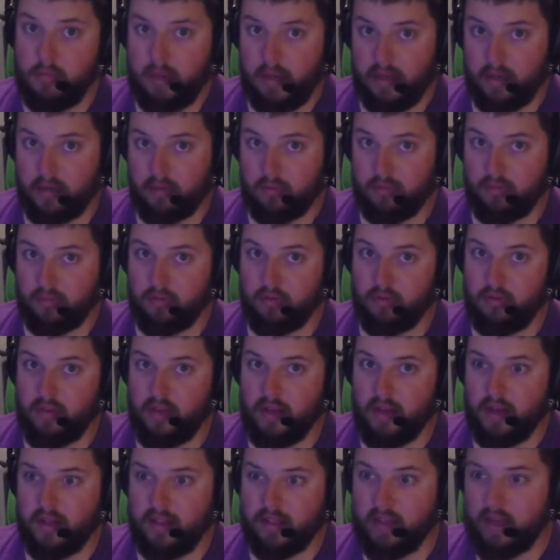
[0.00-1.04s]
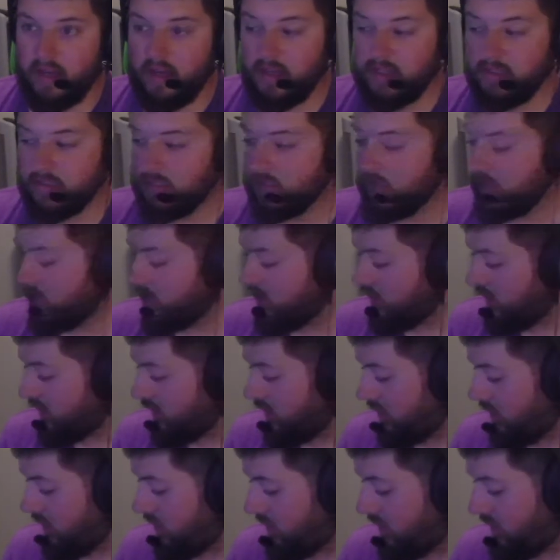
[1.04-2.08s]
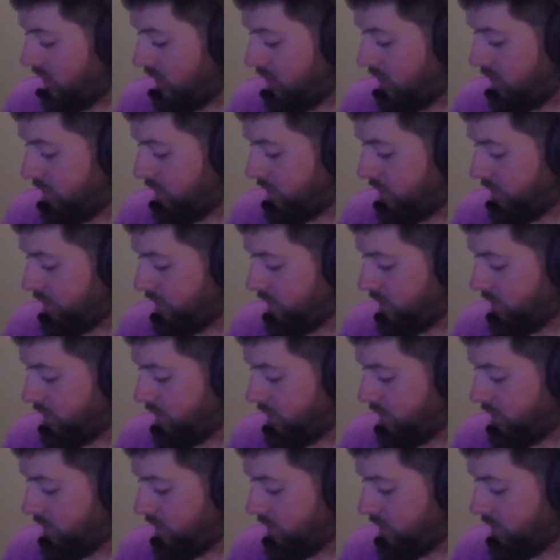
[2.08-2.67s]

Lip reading: microphone that I got. I'm